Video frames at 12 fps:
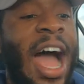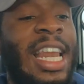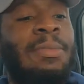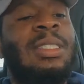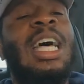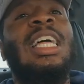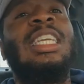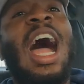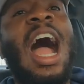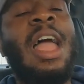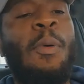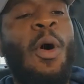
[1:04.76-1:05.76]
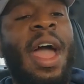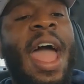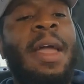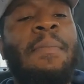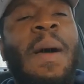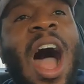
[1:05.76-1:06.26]
items,
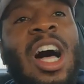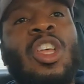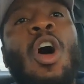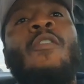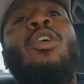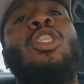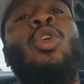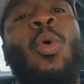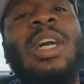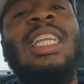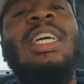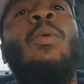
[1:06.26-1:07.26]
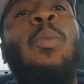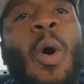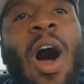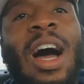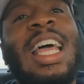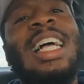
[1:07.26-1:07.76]
9.8 miles for
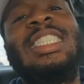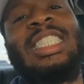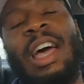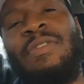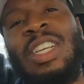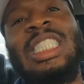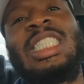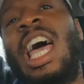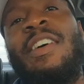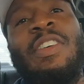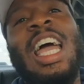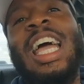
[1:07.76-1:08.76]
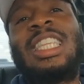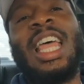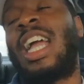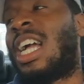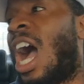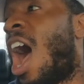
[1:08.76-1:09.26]
21.77.
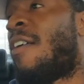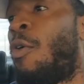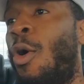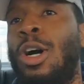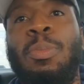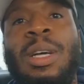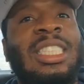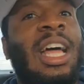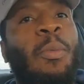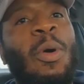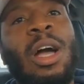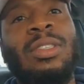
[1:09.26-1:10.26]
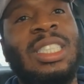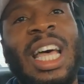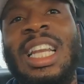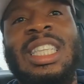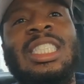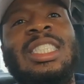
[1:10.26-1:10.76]
Thank God for his But I will
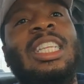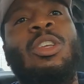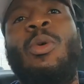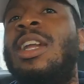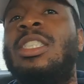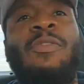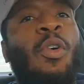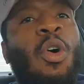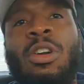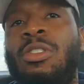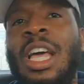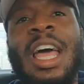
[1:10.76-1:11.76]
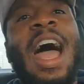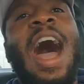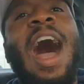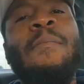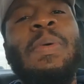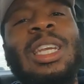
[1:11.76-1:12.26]
say this is not the greatest of orders,
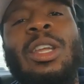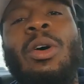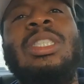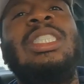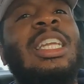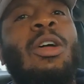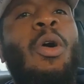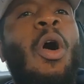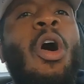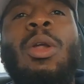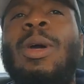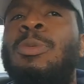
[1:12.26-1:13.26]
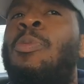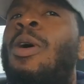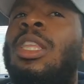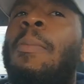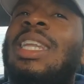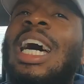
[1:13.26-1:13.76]
I've been noticing that on all the way
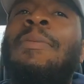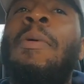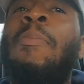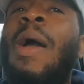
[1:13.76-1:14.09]
Sparked Up. A lot of